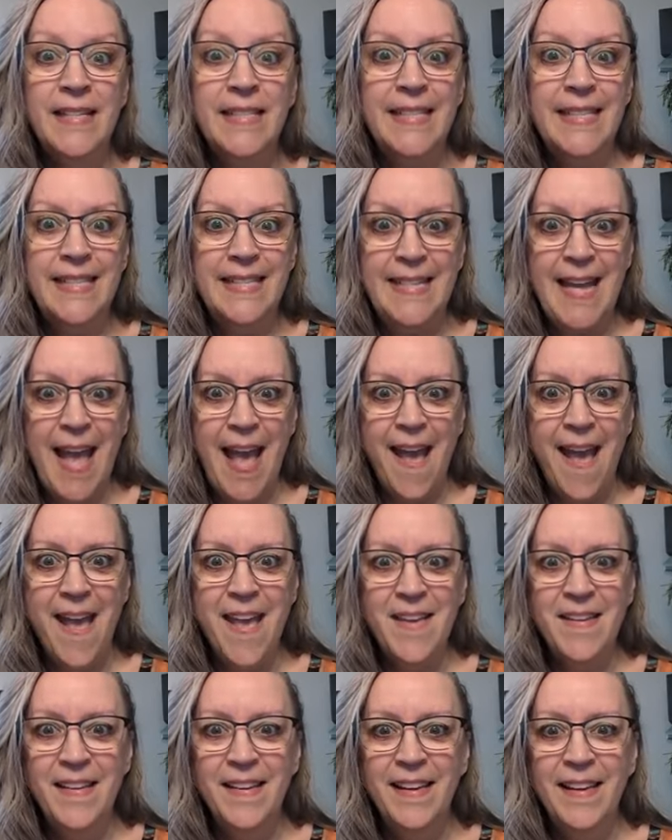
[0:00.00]

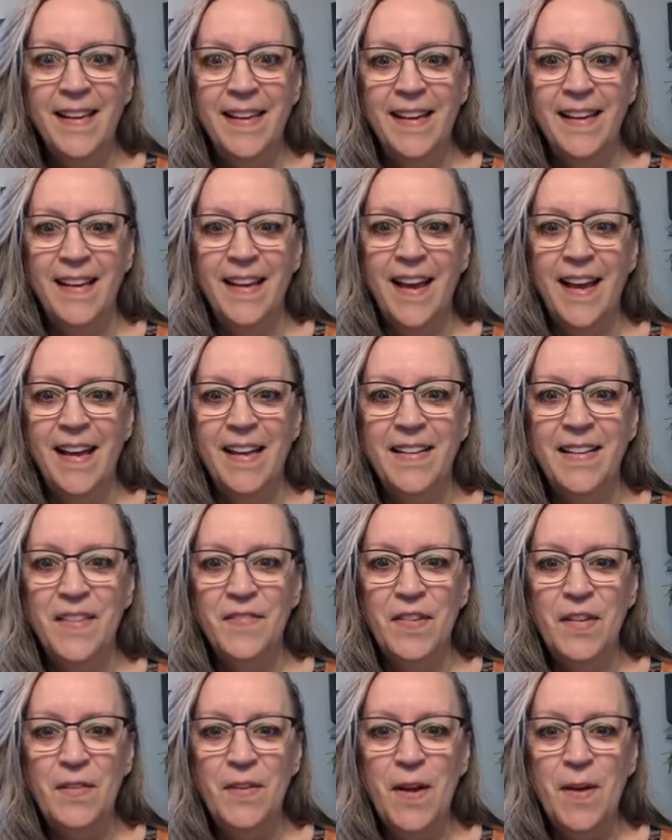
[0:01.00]
Today,
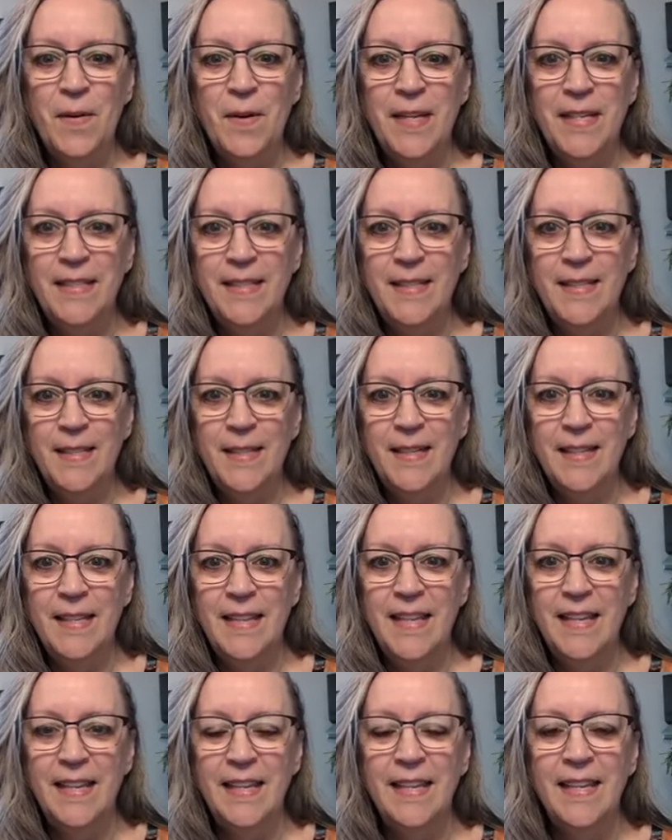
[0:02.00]
if you noticed
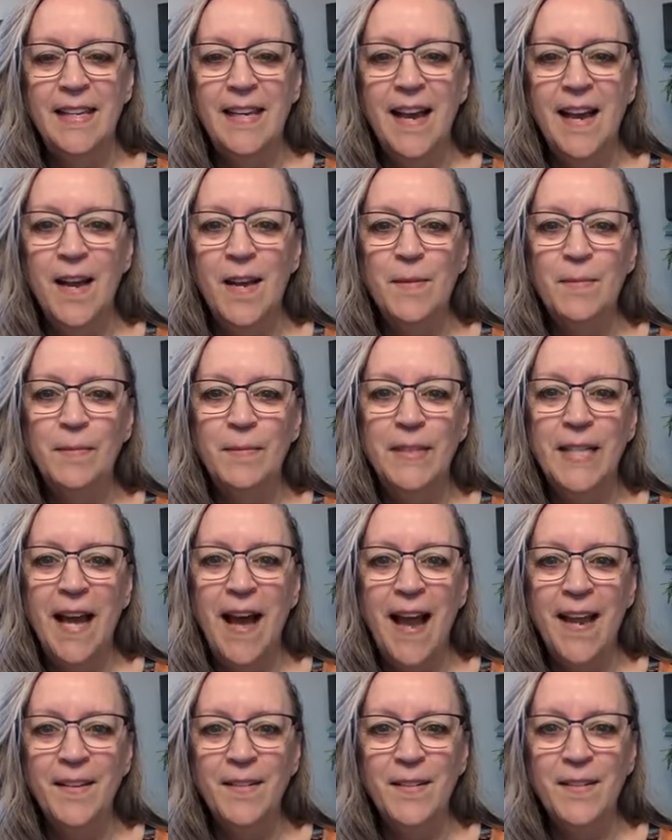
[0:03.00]
the
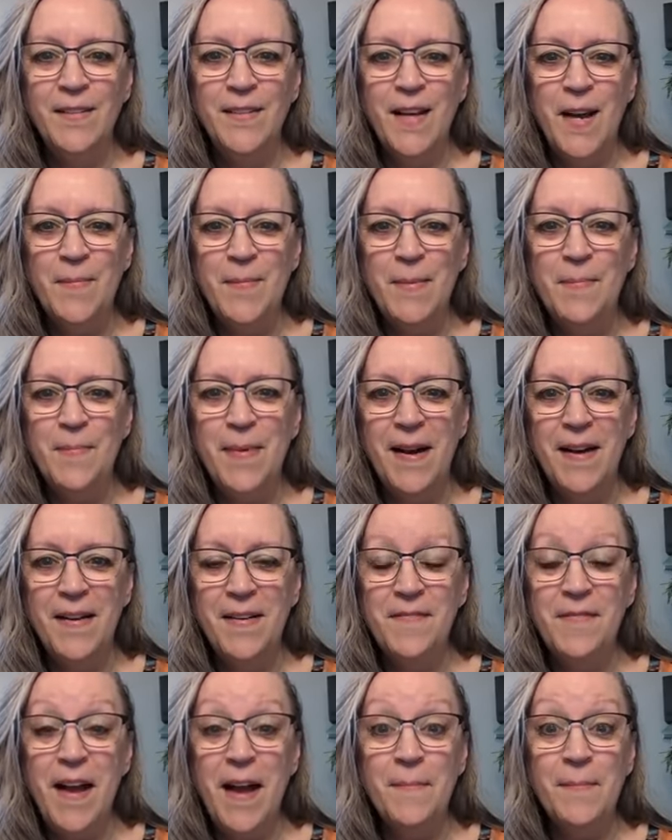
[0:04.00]
title up
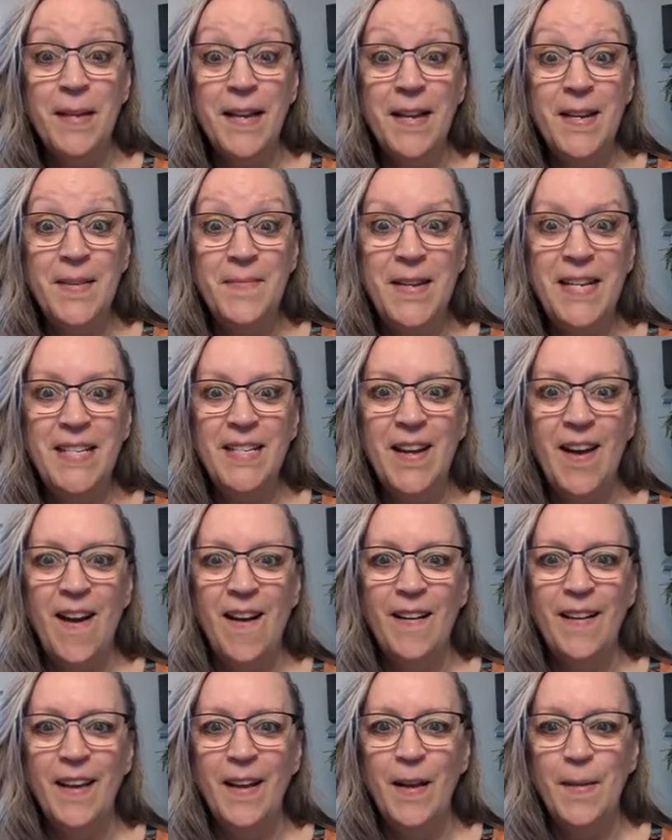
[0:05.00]
above, I'm going to be
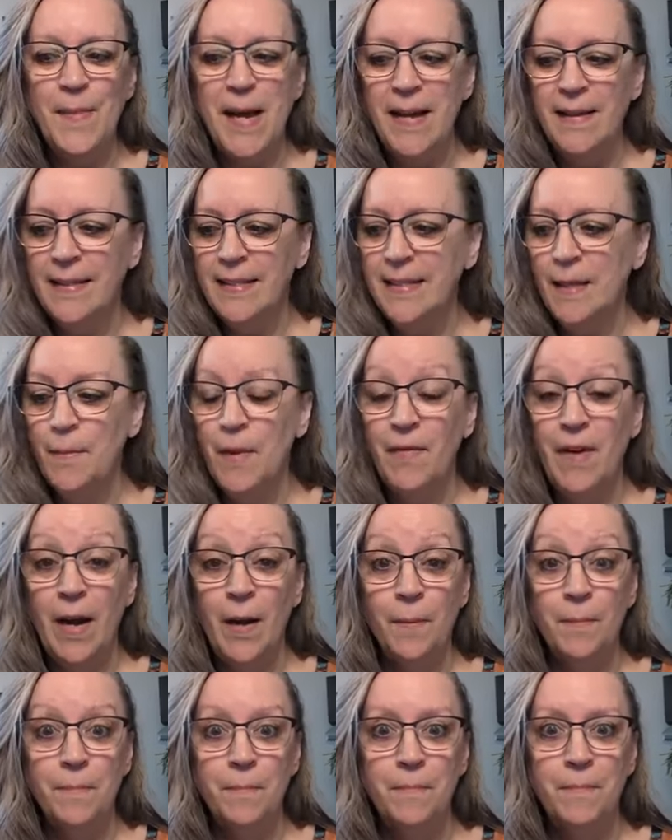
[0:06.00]
talking about some of
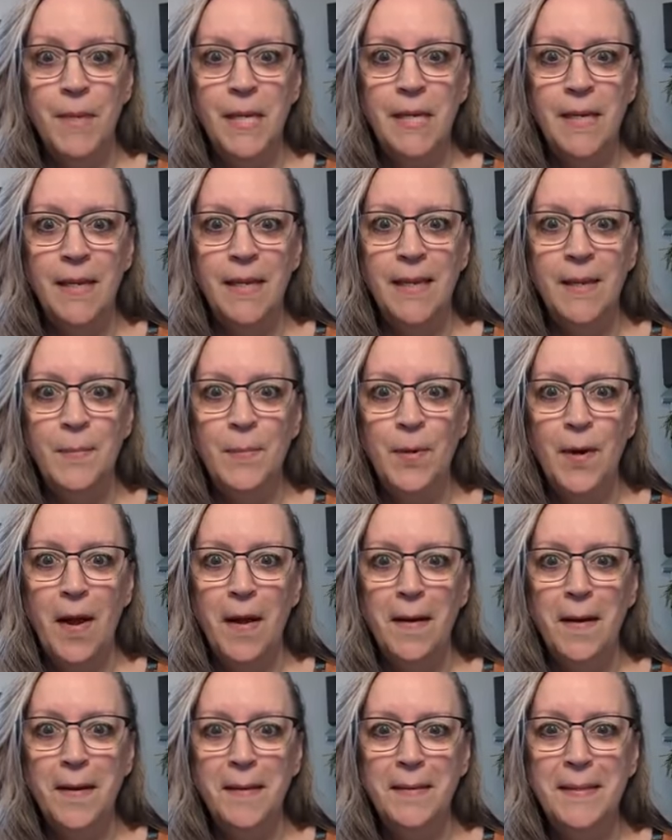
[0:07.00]
our B
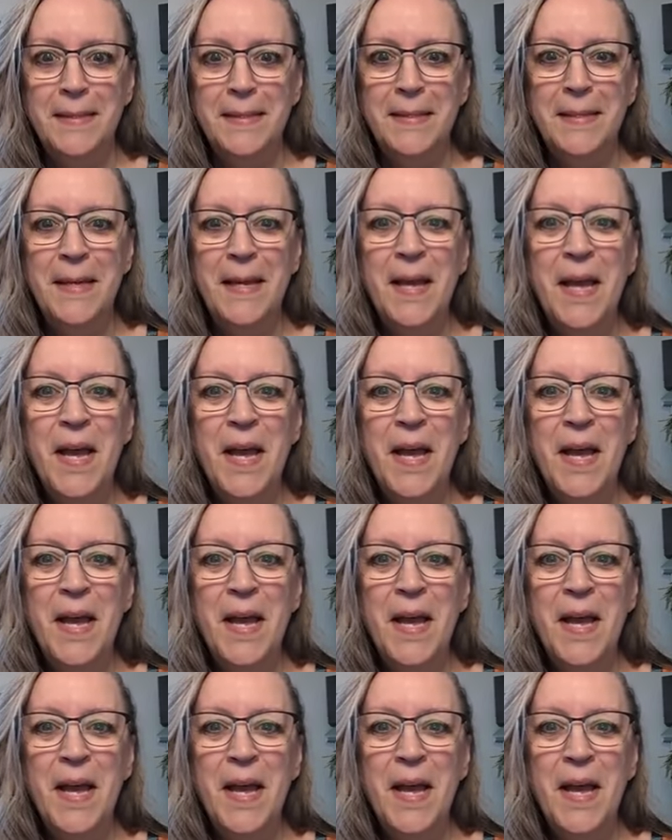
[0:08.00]
products,